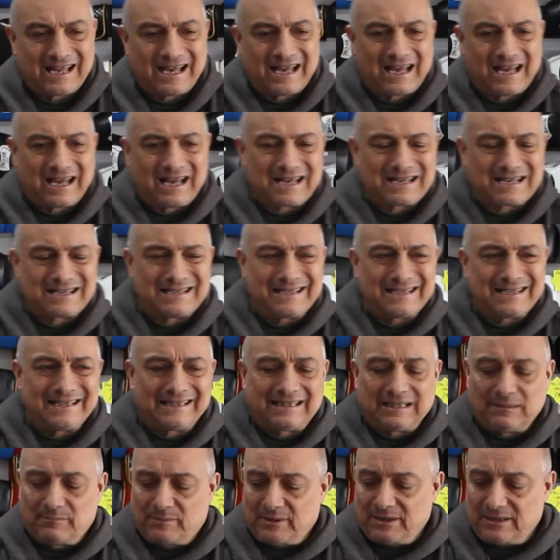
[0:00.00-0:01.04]
a
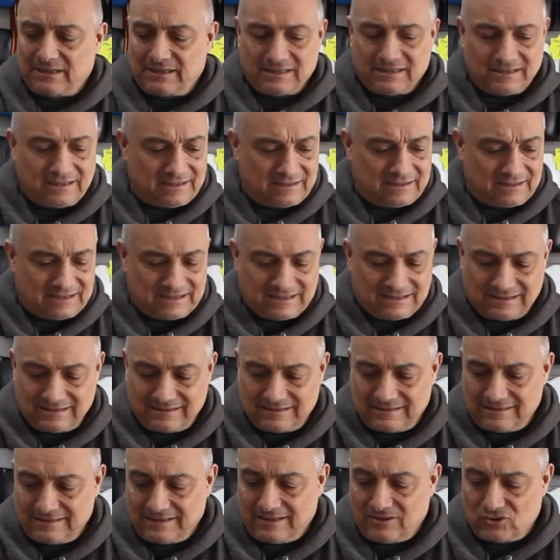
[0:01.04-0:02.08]
little bit,
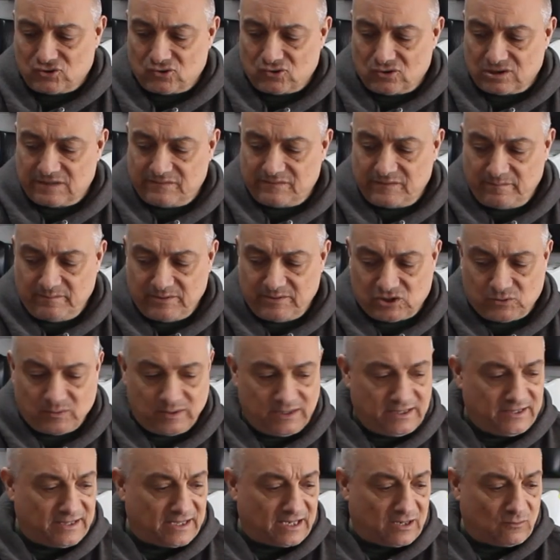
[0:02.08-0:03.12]
they're sort of in
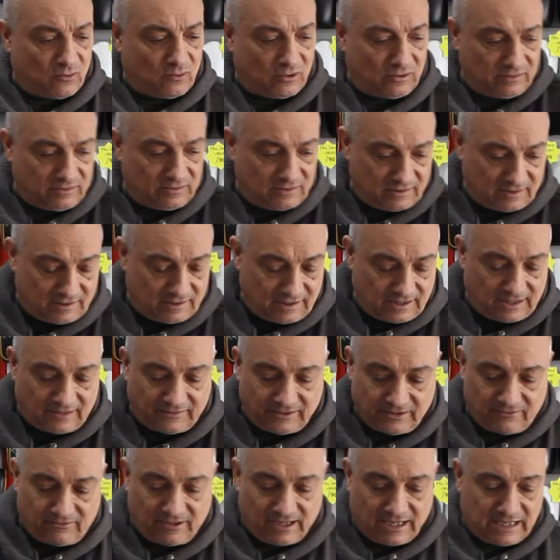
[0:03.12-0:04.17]
between that one and
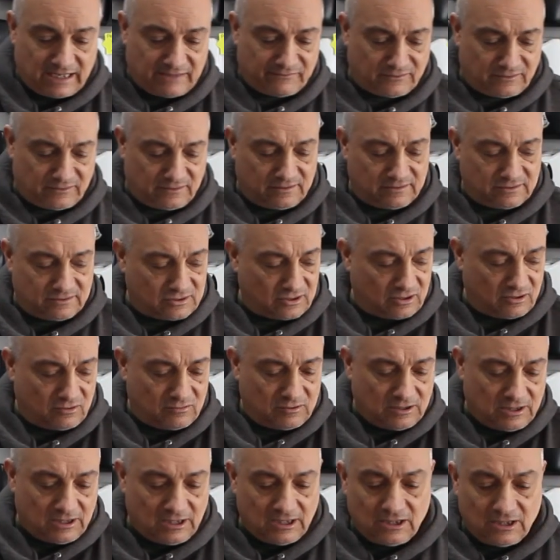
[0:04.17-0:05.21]
the rival,
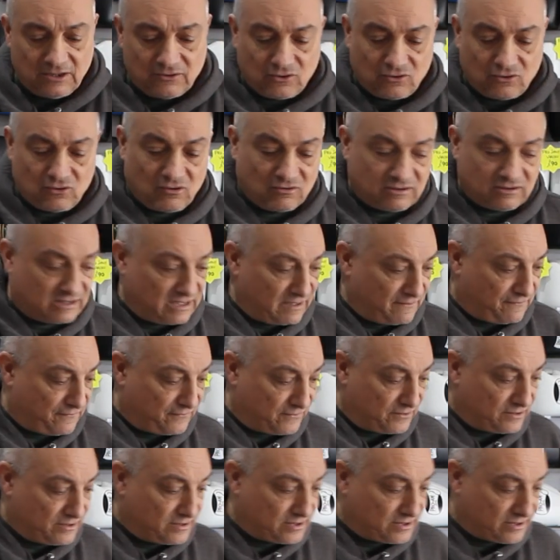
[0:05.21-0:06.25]
so they're all
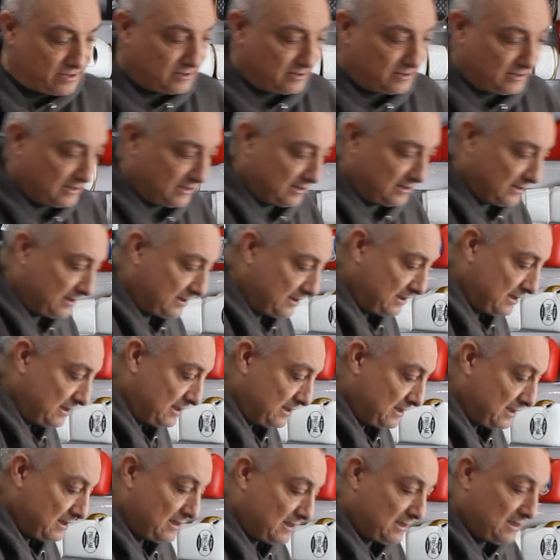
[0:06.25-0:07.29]
different.
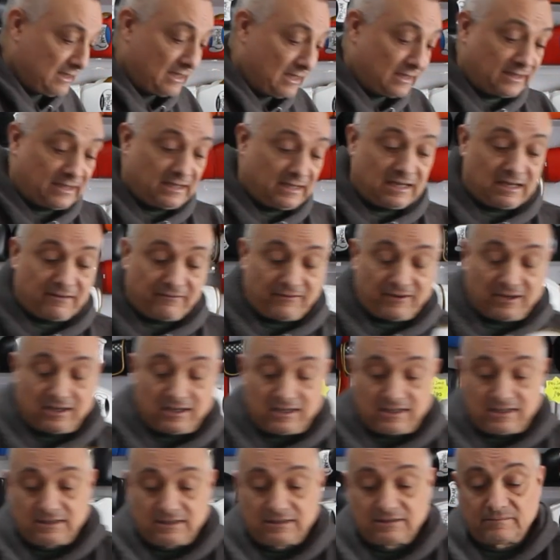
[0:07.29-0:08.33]
And then you have
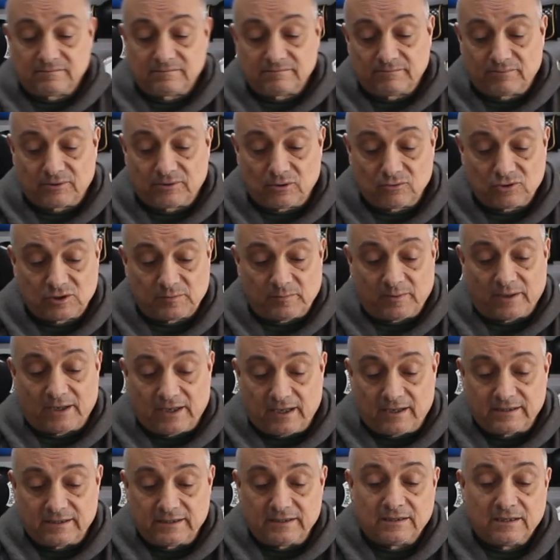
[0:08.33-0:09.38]
our Pro
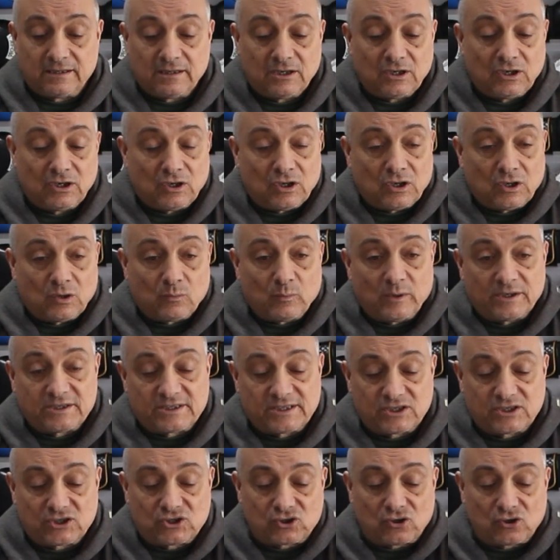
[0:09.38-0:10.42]
Sparring, which
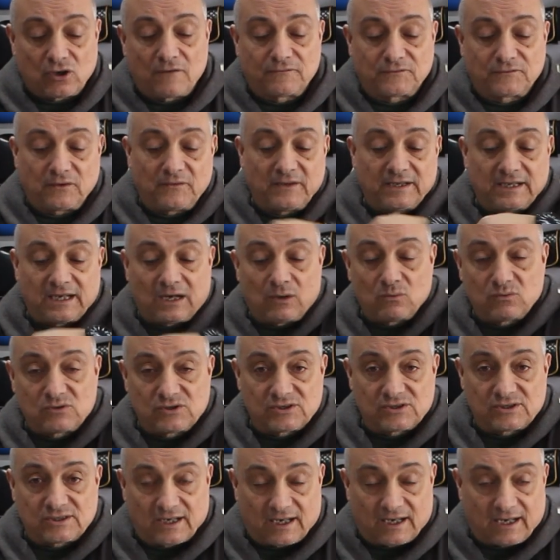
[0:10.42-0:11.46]
is soft on the outer
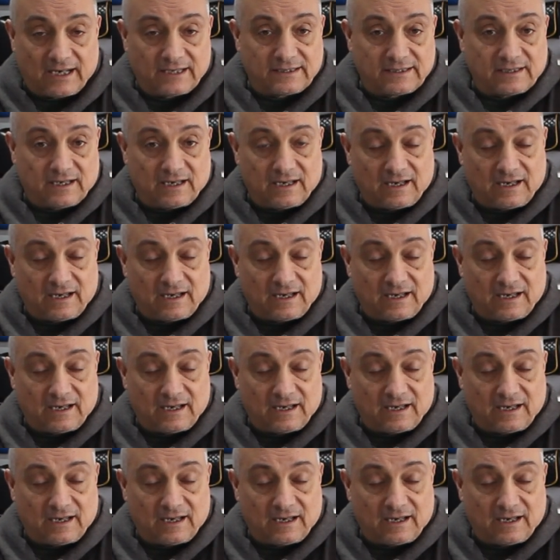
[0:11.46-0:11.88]
side